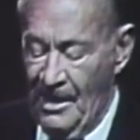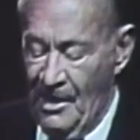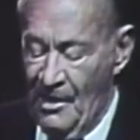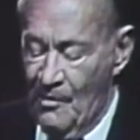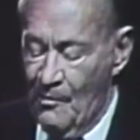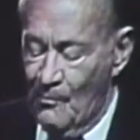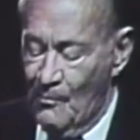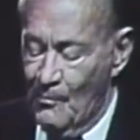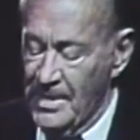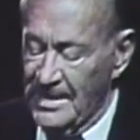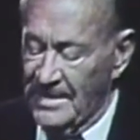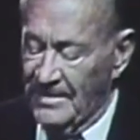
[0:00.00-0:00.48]

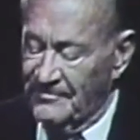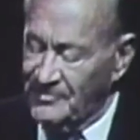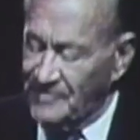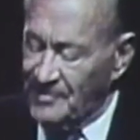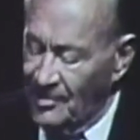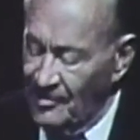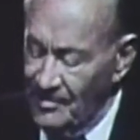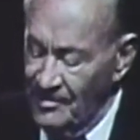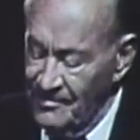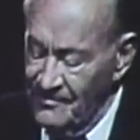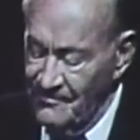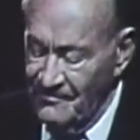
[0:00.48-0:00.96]
We have
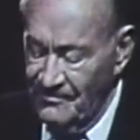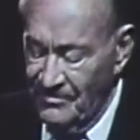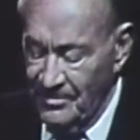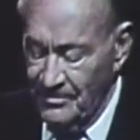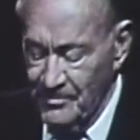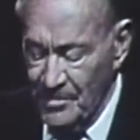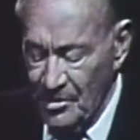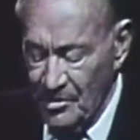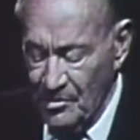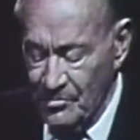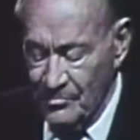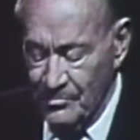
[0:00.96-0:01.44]
turned from
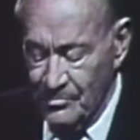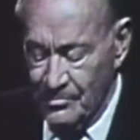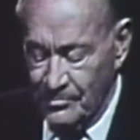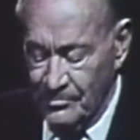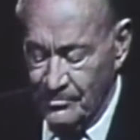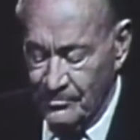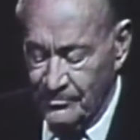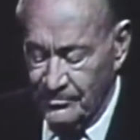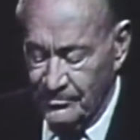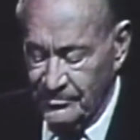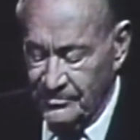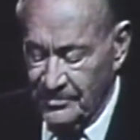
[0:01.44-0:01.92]
you
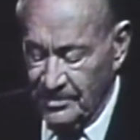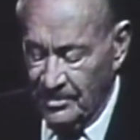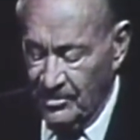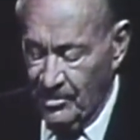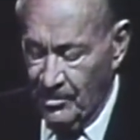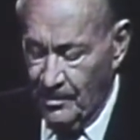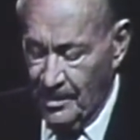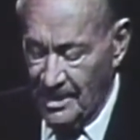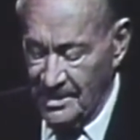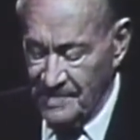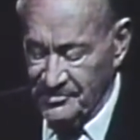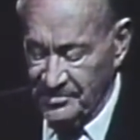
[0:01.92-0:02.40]
to
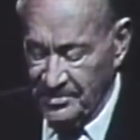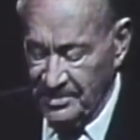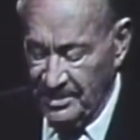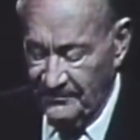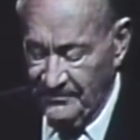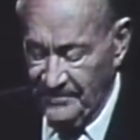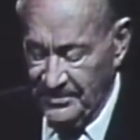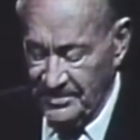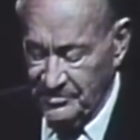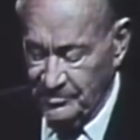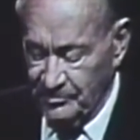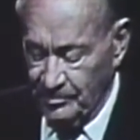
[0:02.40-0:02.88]
go our
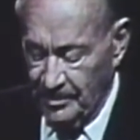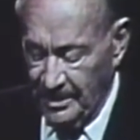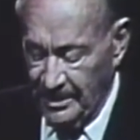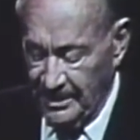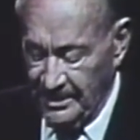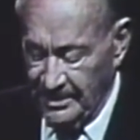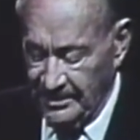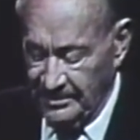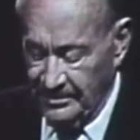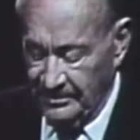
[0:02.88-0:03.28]
selfish ways.